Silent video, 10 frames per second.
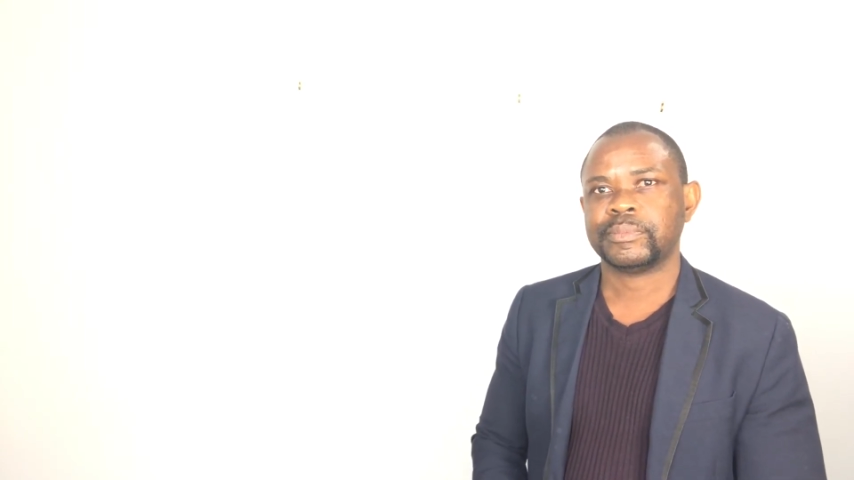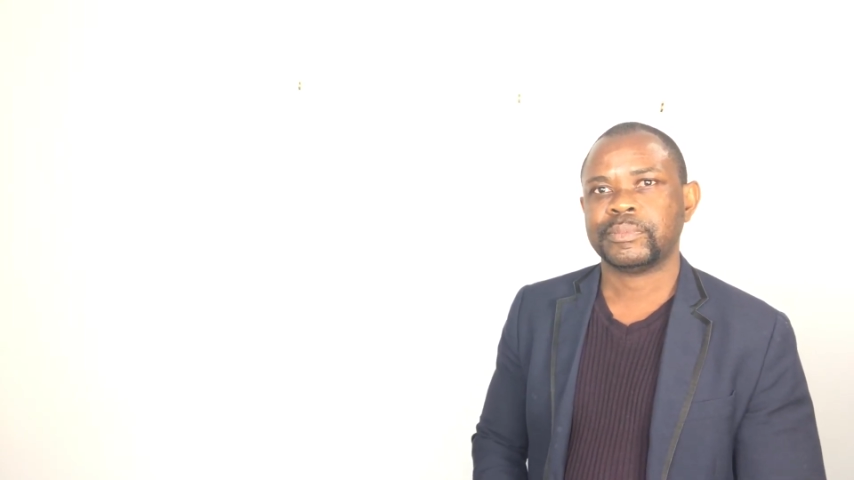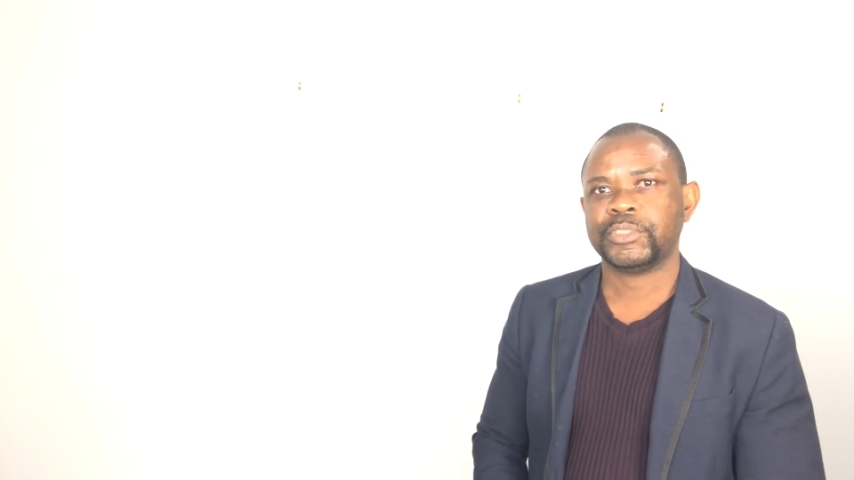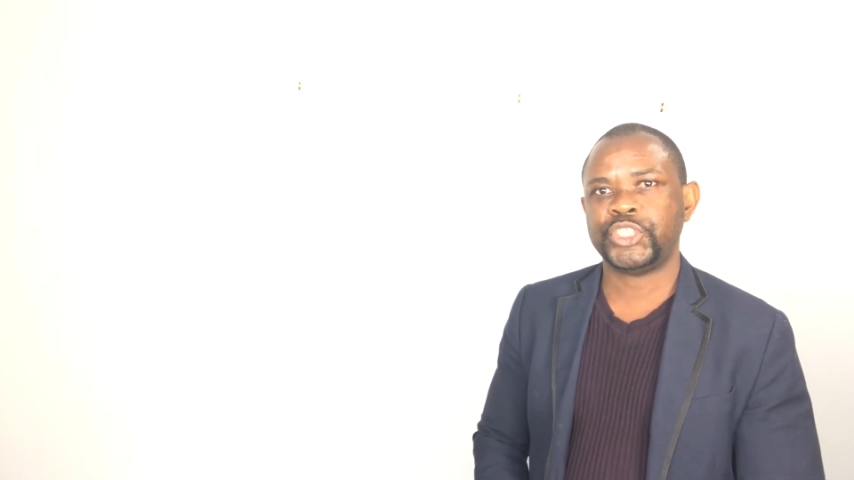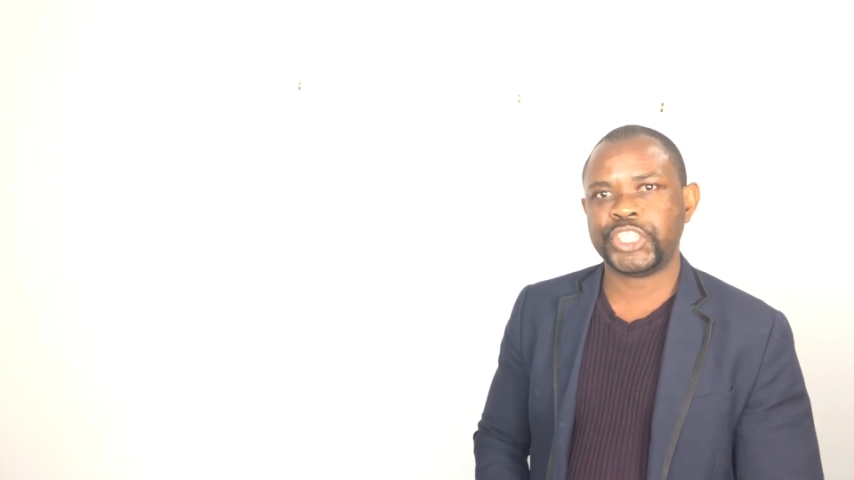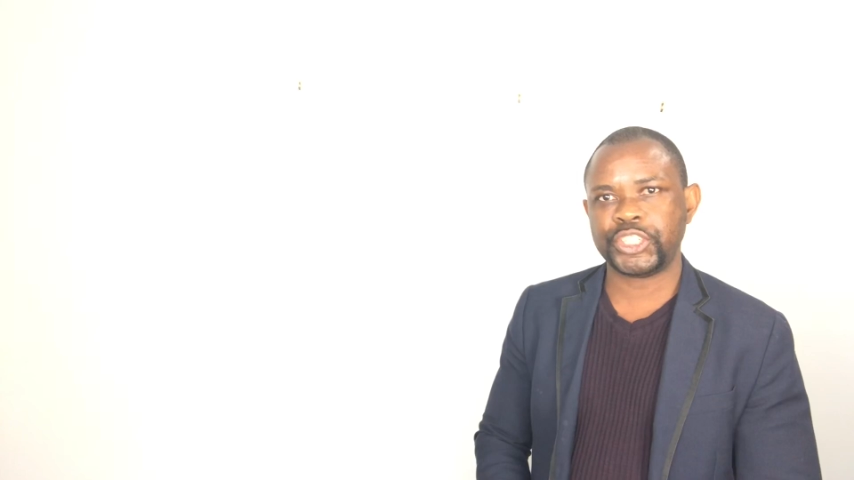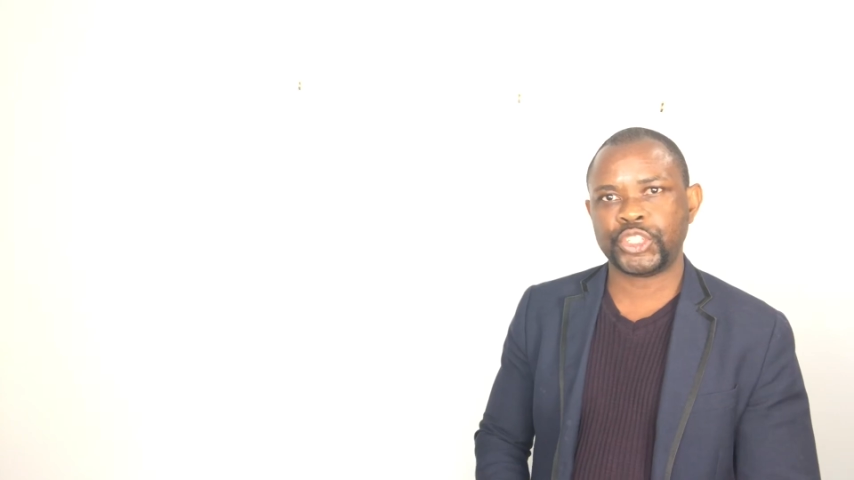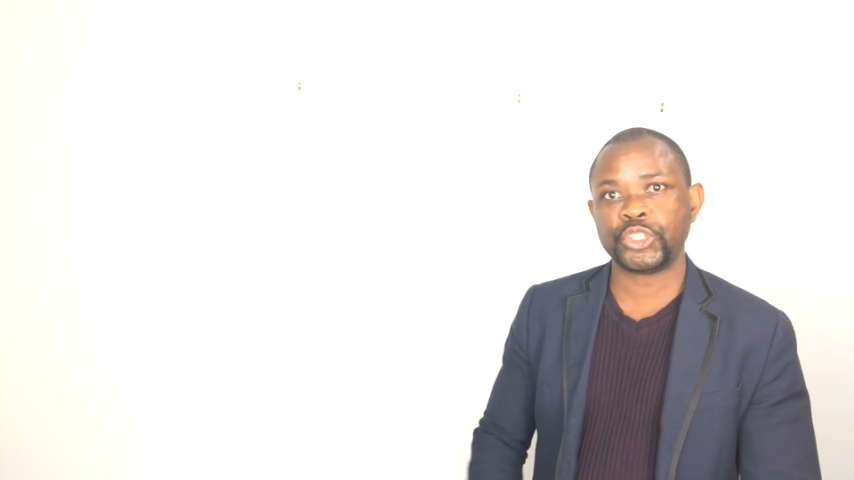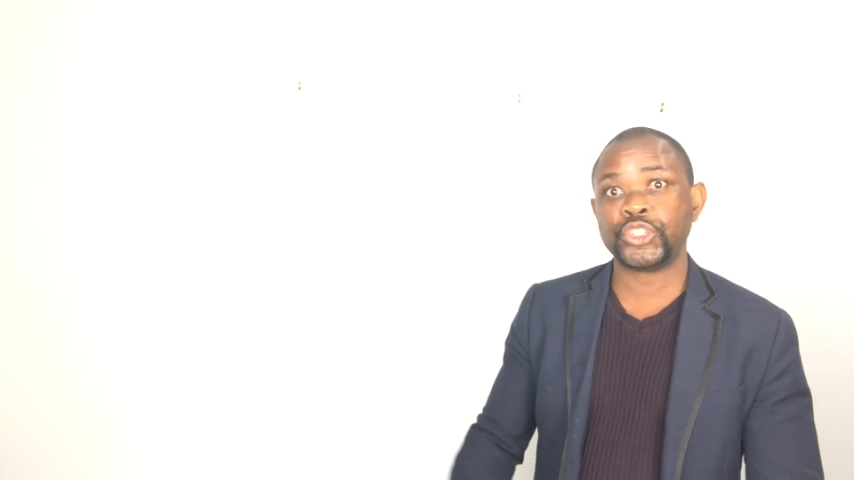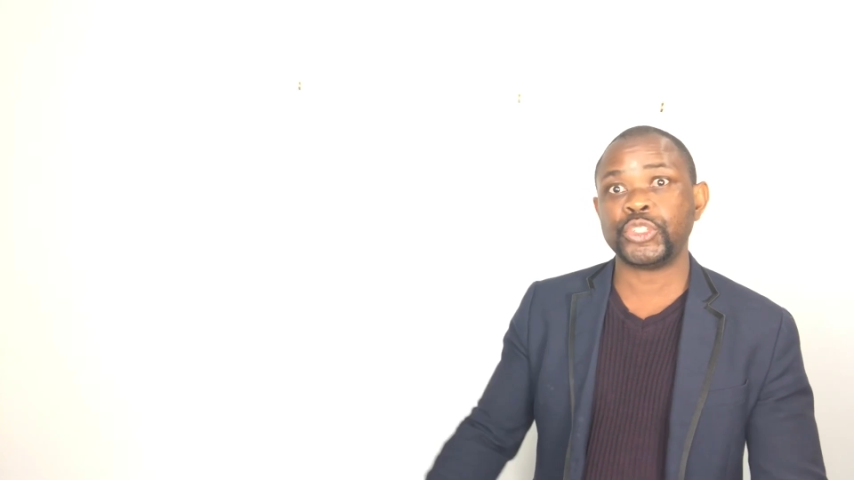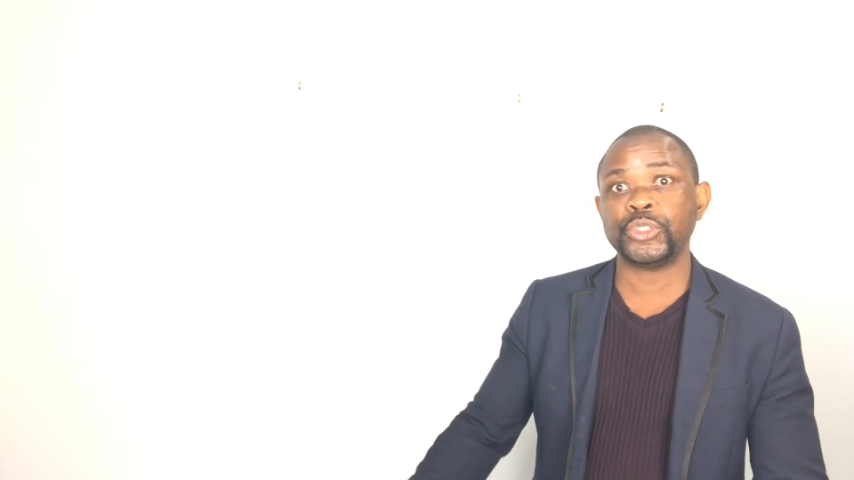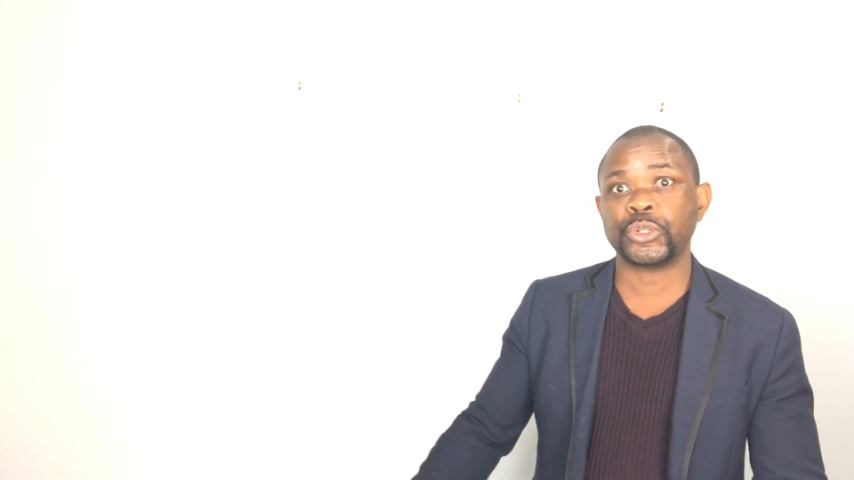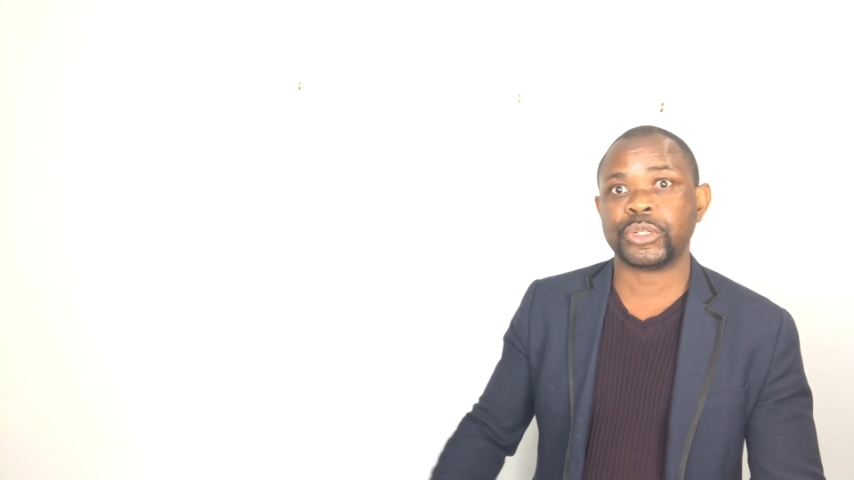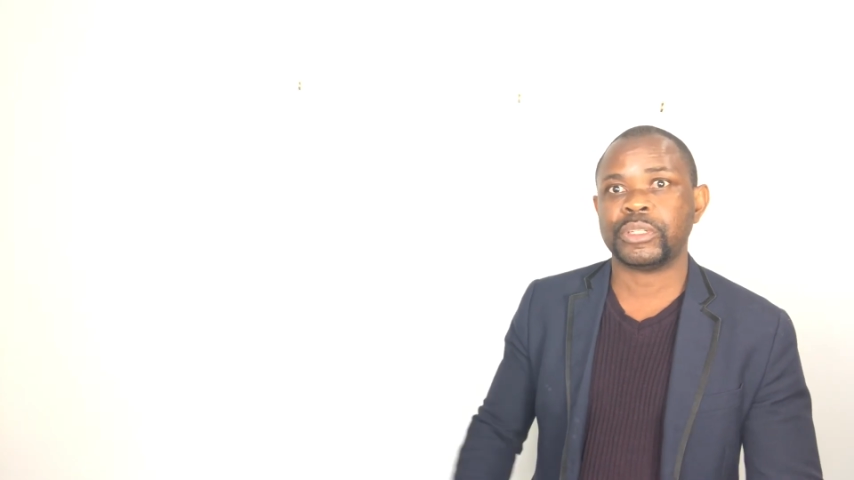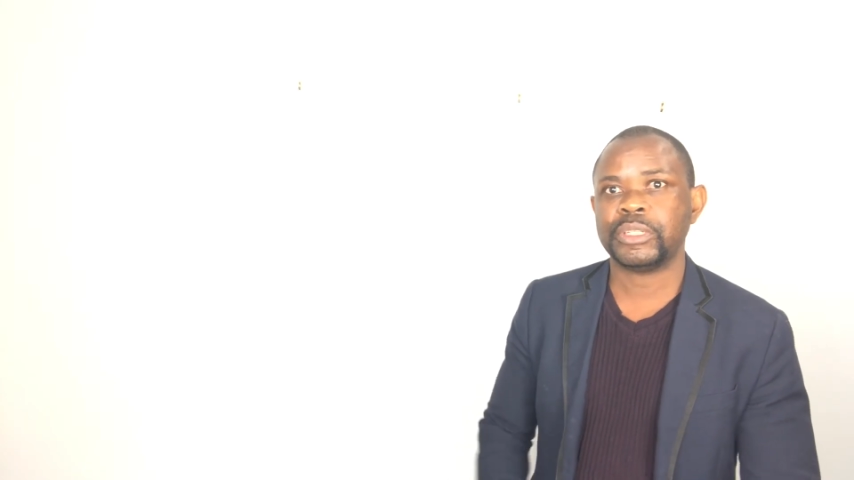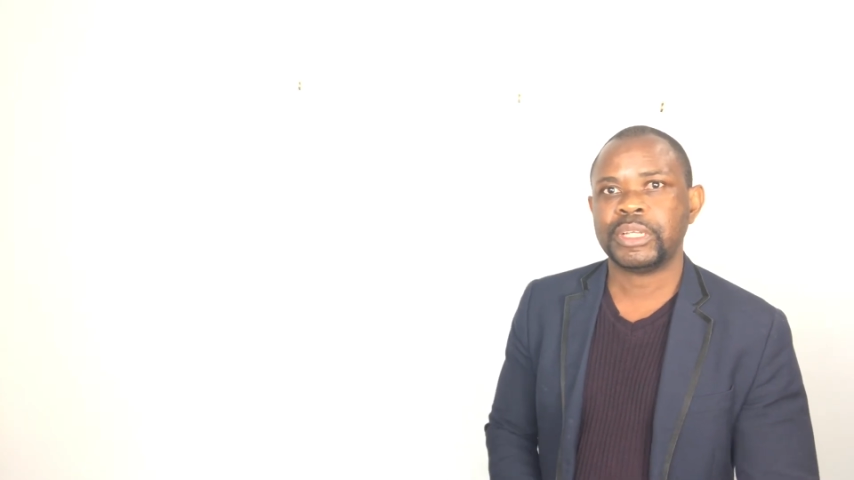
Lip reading: J'ai des chaussures,